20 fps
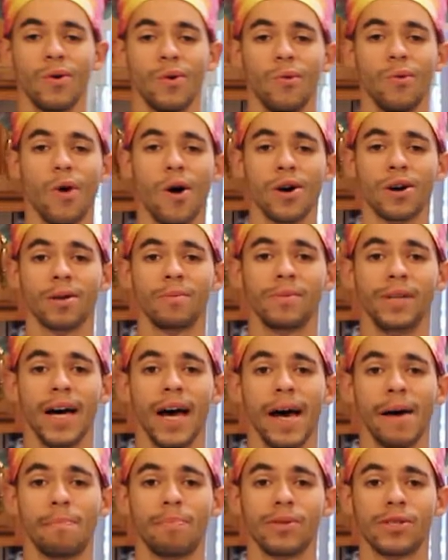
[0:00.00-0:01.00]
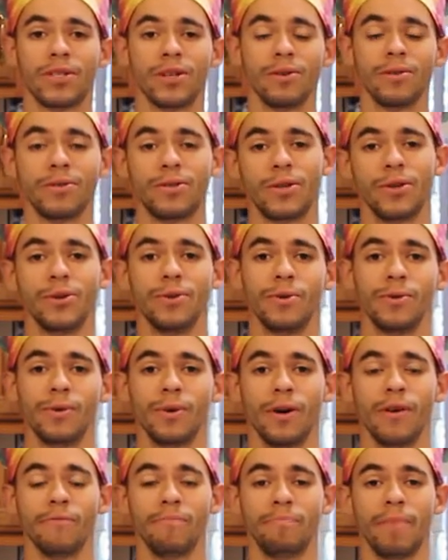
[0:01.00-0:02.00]
Welcome to episode 2
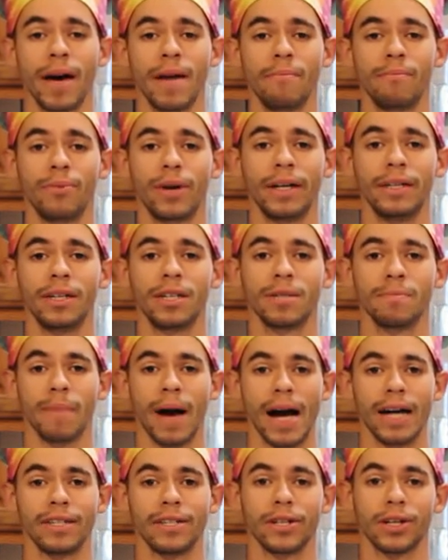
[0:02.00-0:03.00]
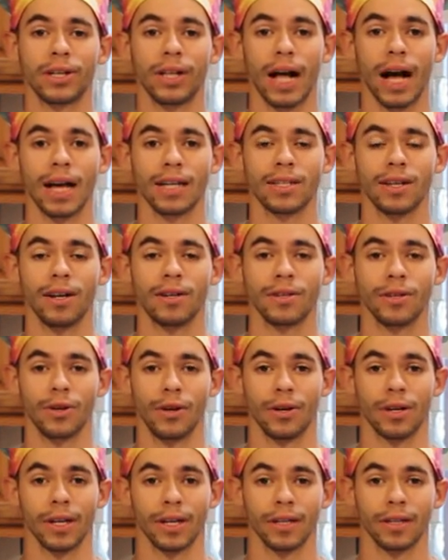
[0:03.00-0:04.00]
of Ben Brainard's masterclass on
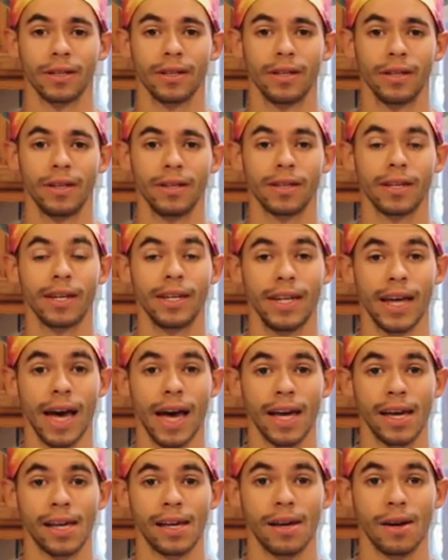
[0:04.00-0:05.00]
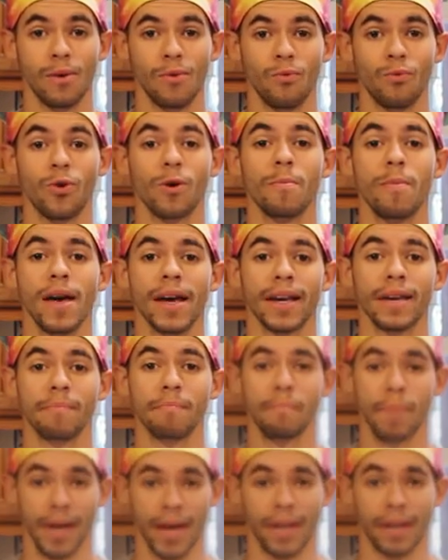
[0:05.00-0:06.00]
cooking. Today, we're
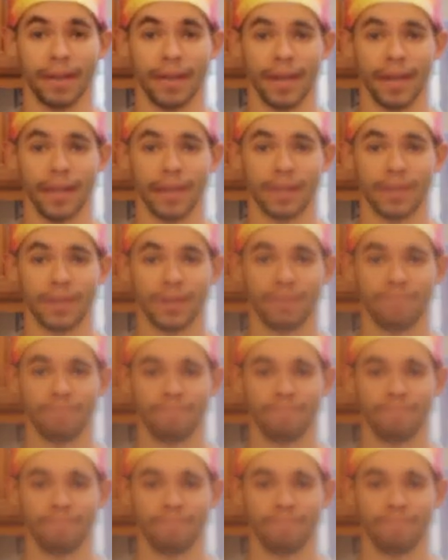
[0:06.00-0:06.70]
making pancakes.